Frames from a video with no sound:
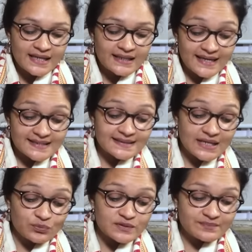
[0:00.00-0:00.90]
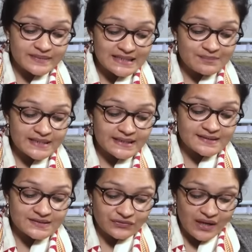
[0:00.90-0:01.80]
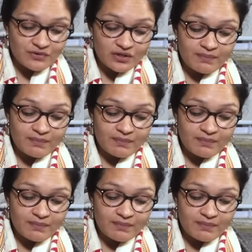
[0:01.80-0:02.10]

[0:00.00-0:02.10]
Yes, that was me being described in a